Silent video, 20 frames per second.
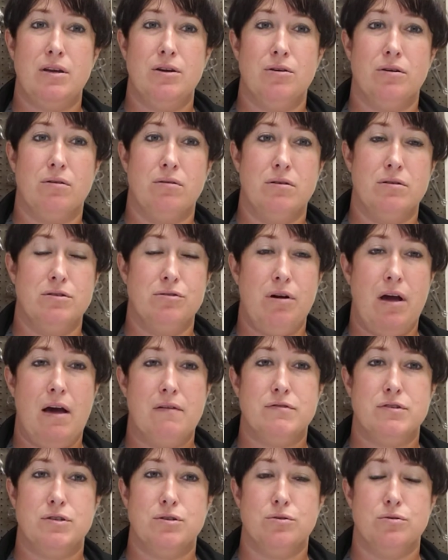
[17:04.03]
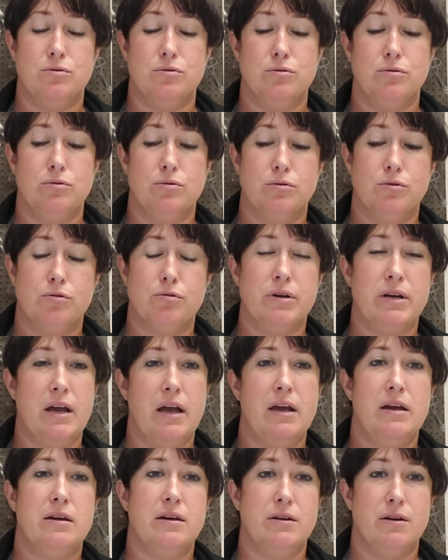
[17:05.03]
you're going to have to
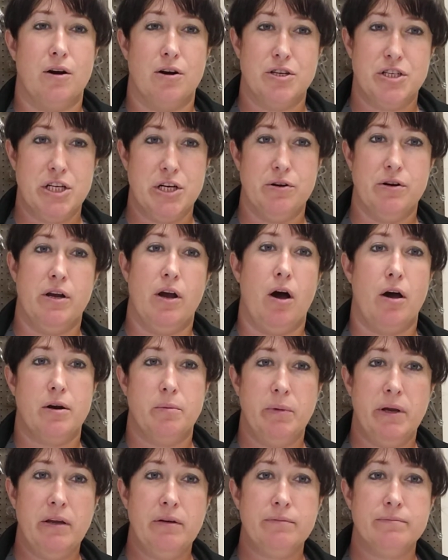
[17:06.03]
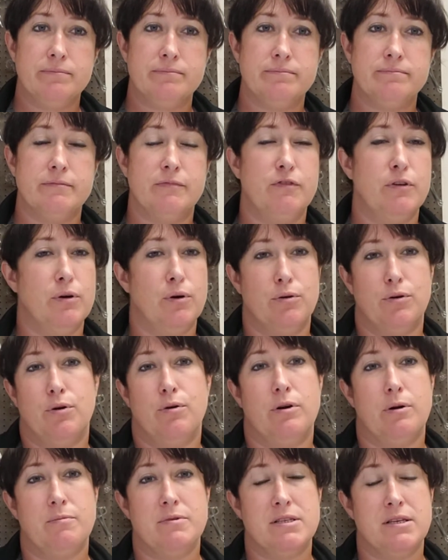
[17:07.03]
create an arteriotomy. If you don't know
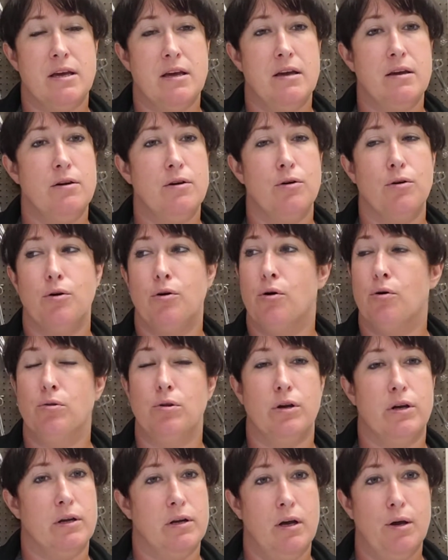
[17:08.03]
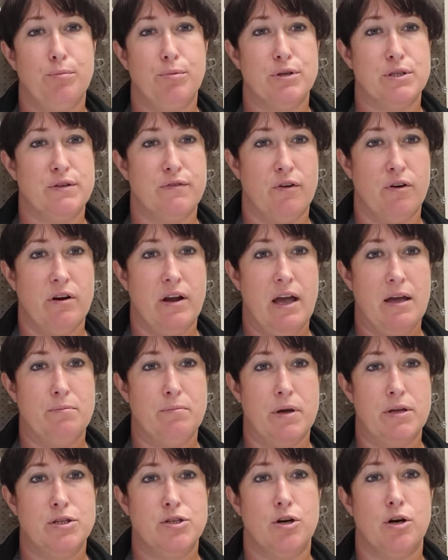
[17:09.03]
what I'm saying, go look it up, because you've already had
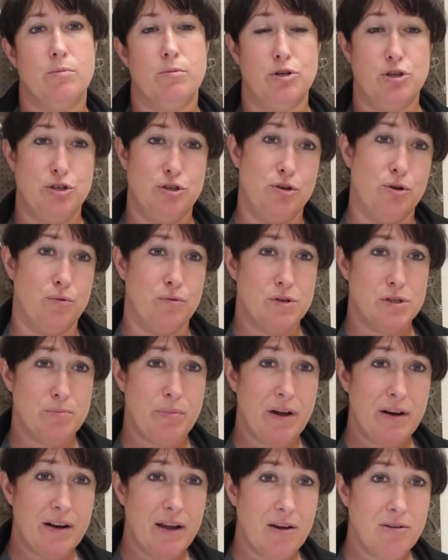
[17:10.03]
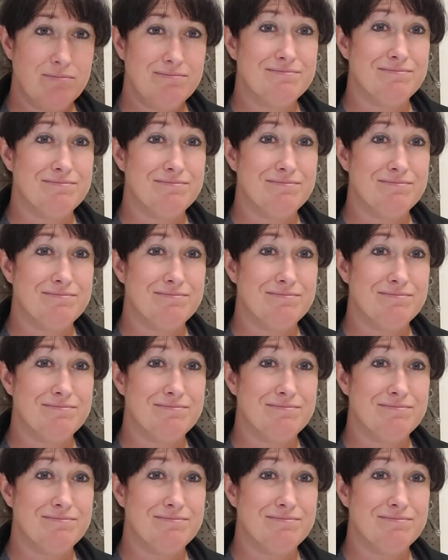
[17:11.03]
med term, you should know this by now.